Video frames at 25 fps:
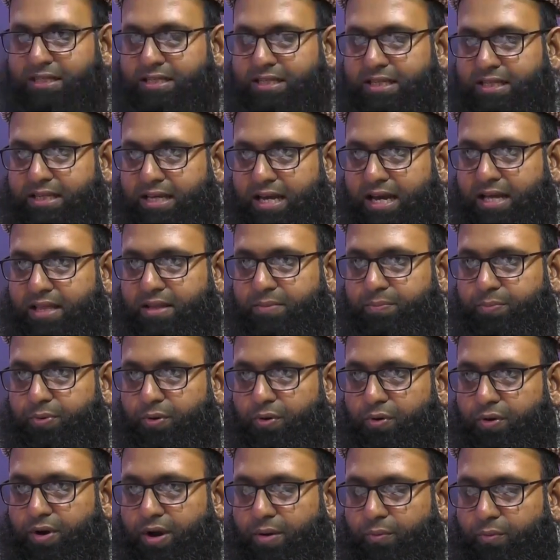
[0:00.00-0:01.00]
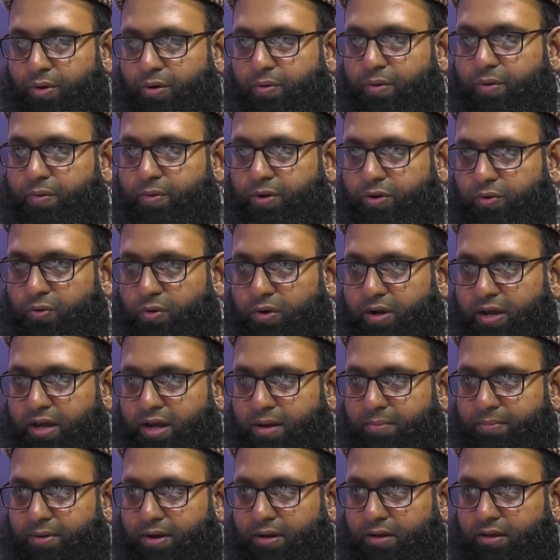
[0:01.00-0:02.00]
in the other program where we were talking
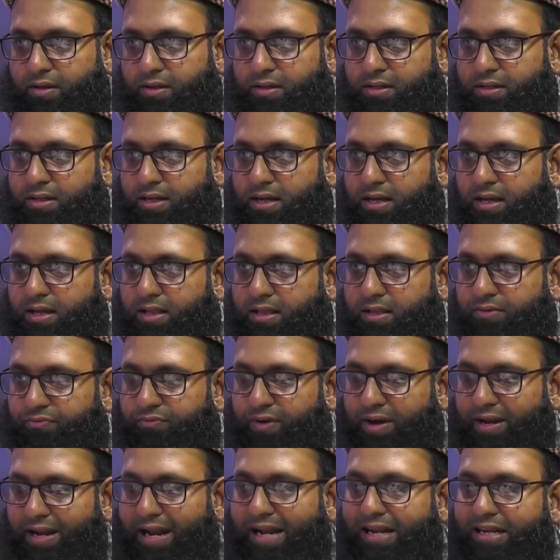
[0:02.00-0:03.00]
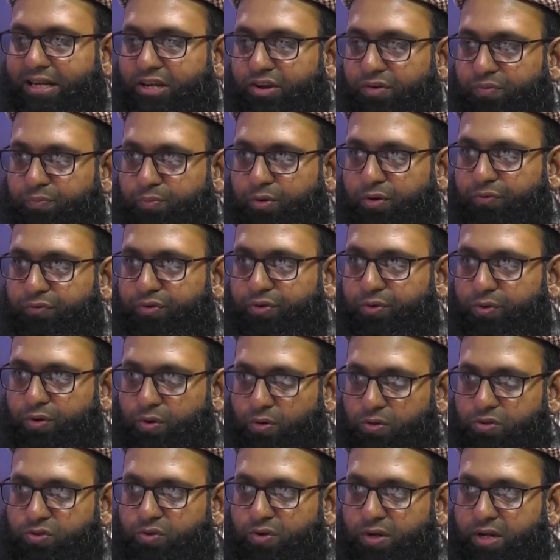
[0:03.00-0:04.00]
about uh, the finality of prophethood,
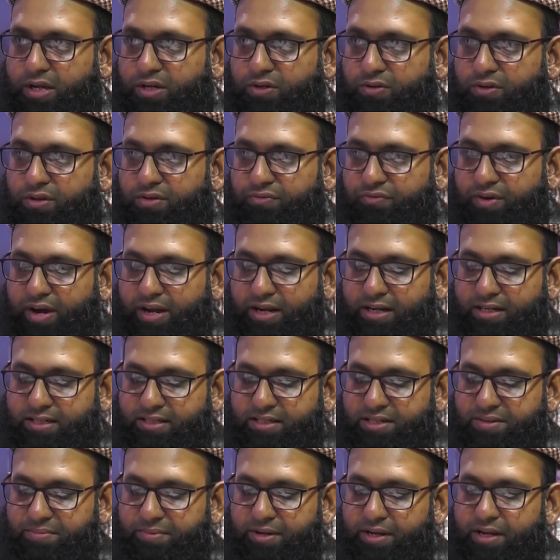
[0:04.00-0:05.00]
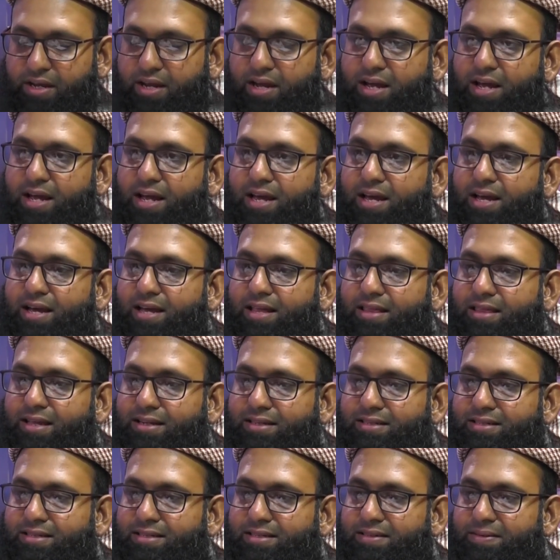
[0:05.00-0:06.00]
also linked to the final sermon,
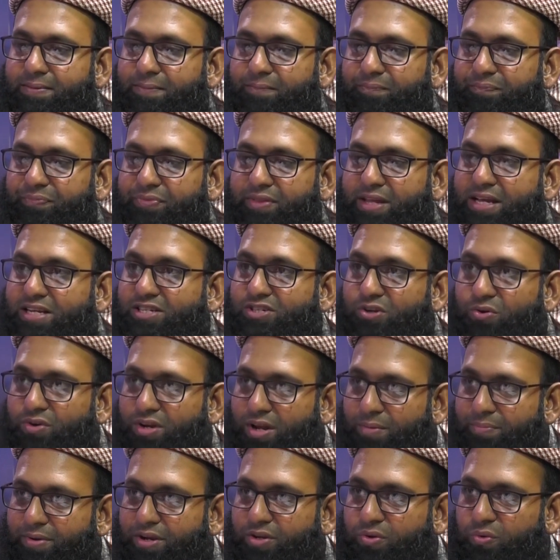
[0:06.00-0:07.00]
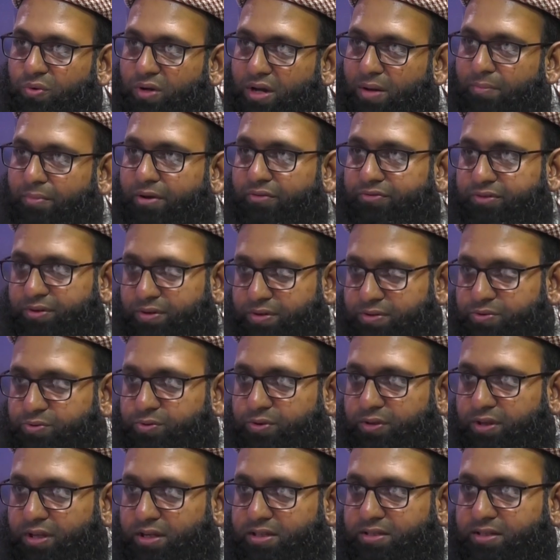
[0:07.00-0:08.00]
that there is no Nabi to come after
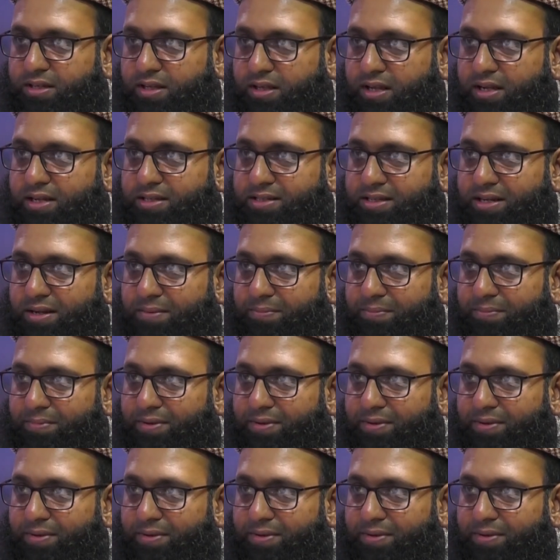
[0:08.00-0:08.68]
Rasulullah.